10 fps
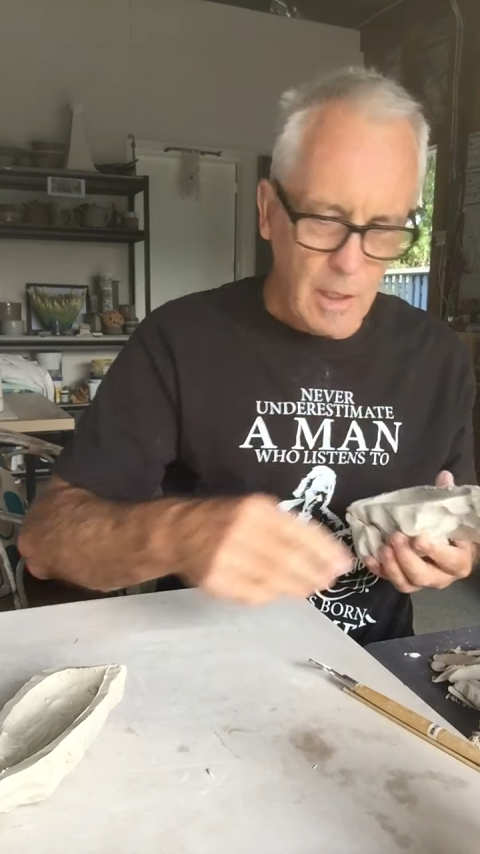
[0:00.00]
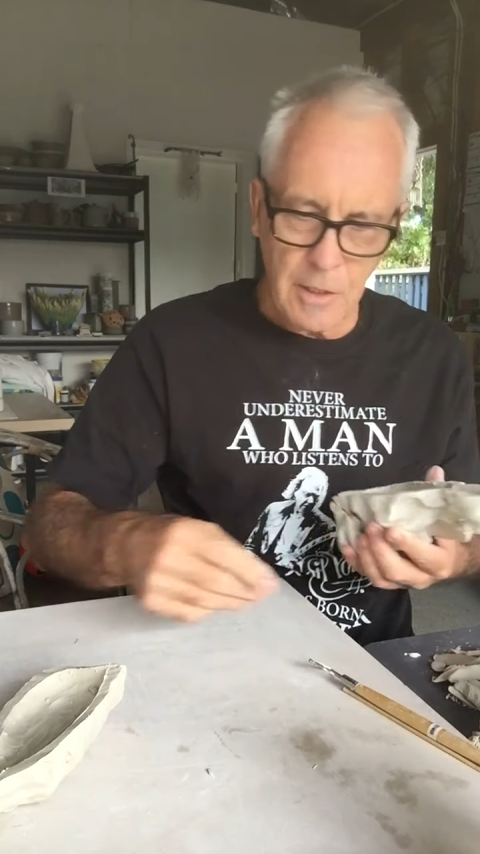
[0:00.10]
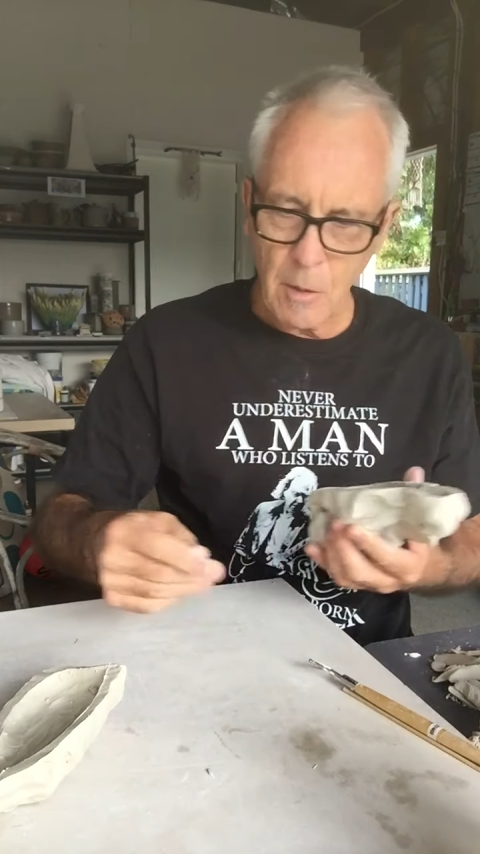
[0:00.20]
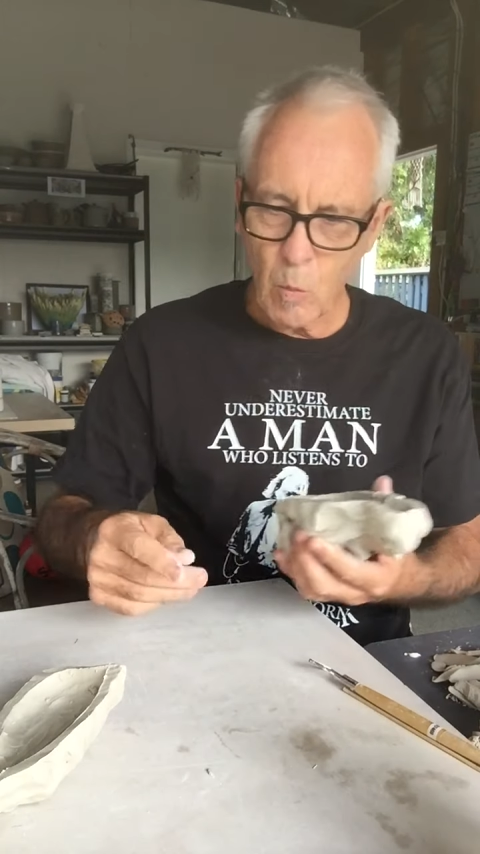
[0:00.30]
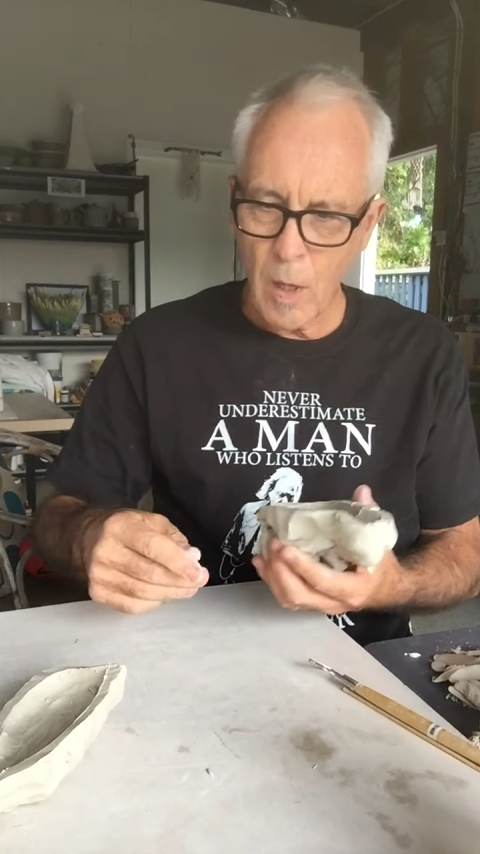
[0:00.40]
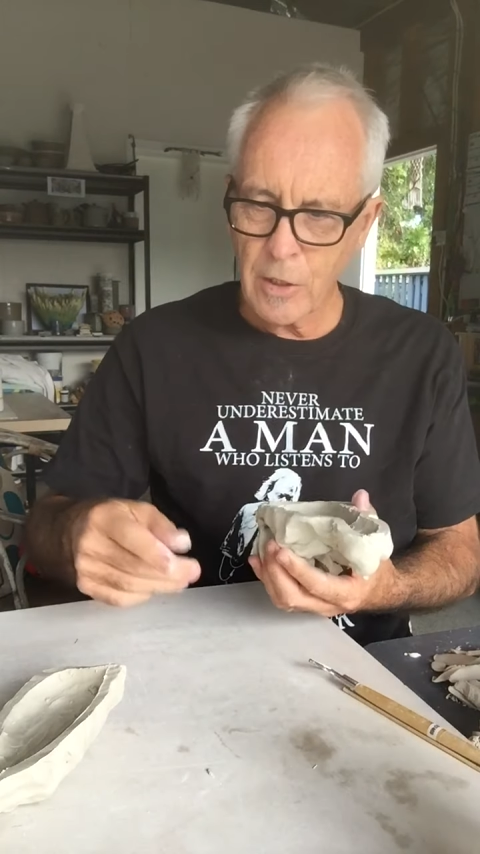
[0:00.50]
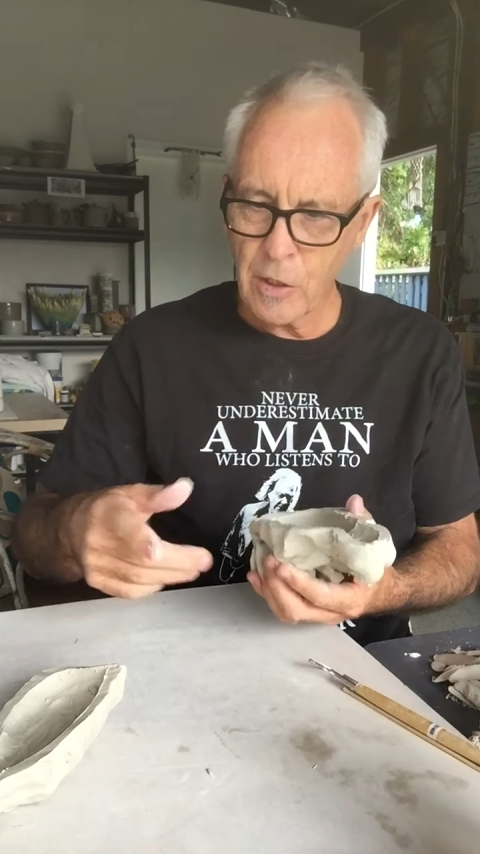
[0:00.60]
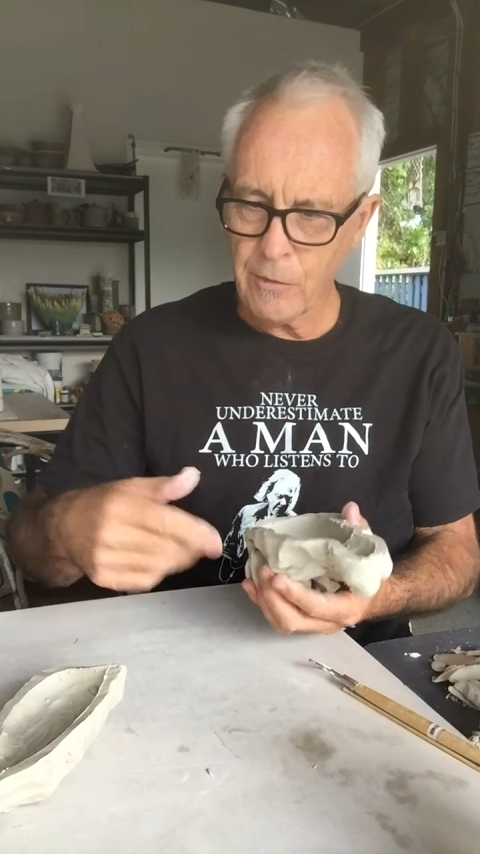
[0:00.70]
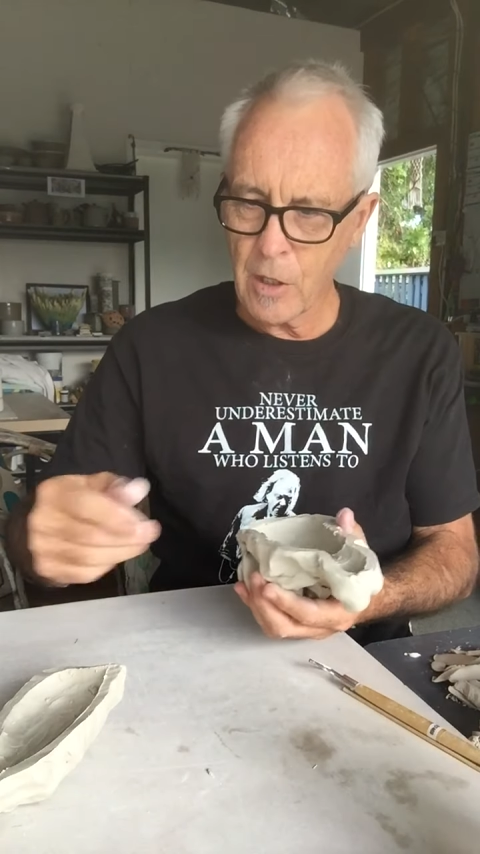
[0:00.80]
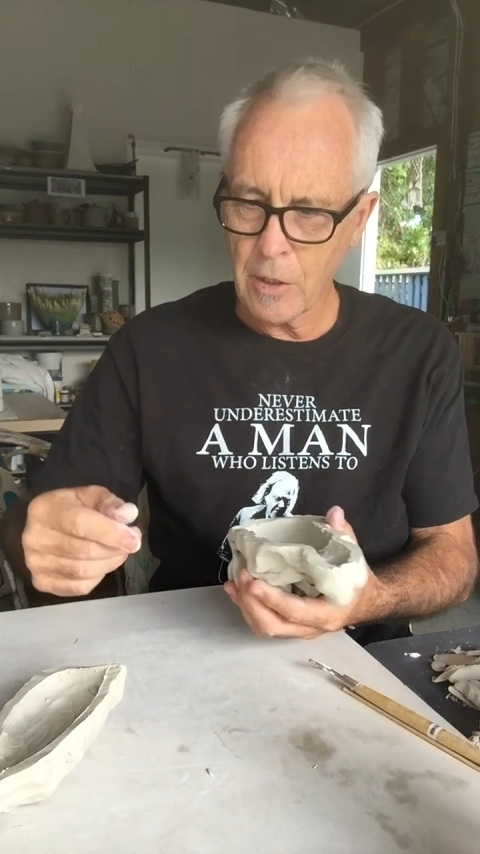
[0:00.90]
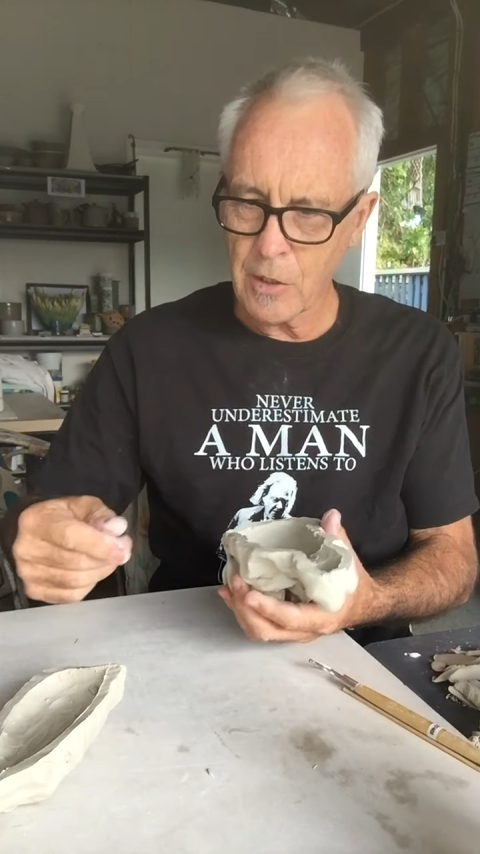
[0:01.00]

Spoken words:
is that once you've kind